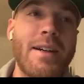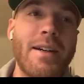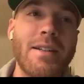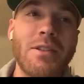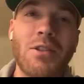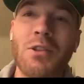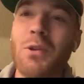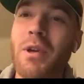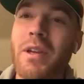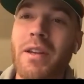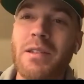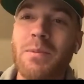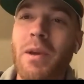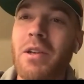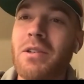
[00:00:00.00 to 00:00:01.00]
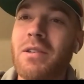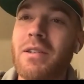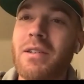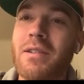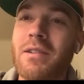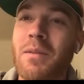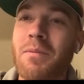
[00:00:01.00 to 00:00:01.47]
Shooting, especially,
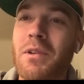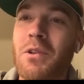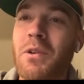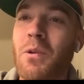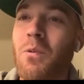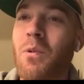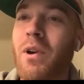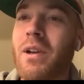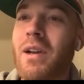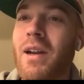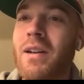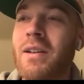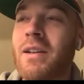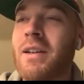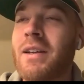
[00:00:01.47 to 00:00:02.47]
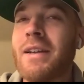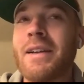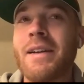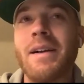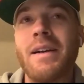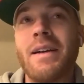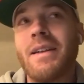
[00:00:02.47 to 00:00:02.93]
is something you can work on.
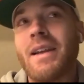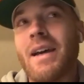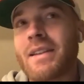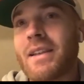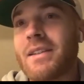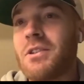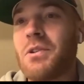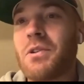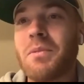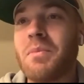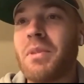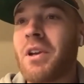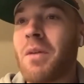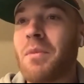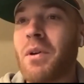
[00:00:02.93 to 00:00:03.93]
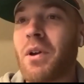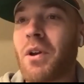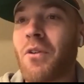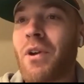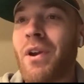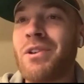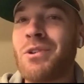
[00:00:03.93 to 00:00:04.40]
Not that you can become a
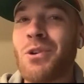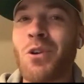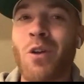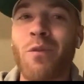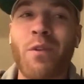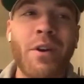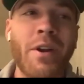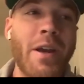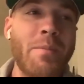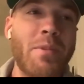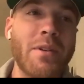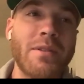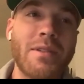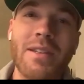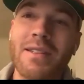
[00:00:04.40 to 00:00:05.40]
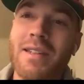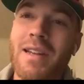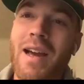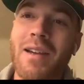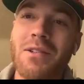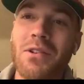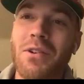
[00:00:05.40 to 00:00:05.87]
great shooter overnight, but these
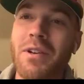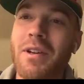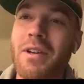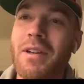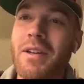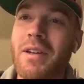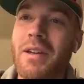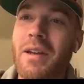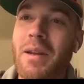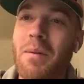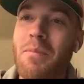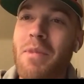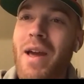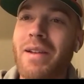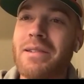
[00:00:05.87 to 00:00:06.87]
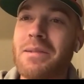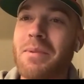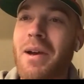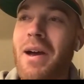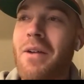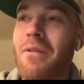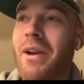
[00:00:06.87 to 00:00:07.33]
guys are in a bad
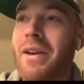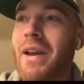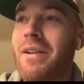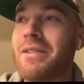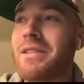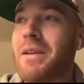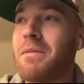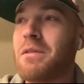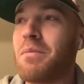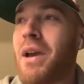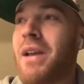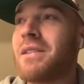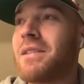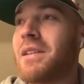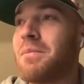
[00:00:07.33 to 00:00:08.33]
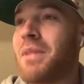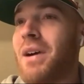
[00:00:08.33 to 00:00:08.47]
spot right now. It seems mentally.